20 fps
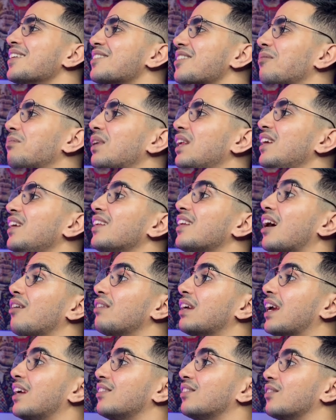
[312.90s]
simply
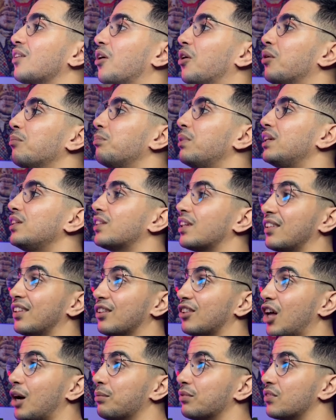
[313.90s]
navigate to the homepage at the
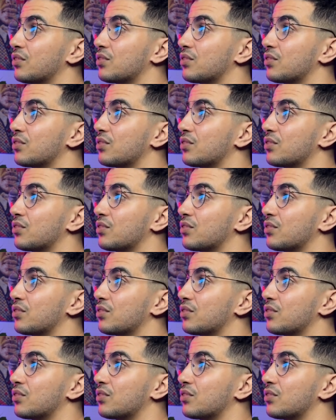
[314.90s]
top of the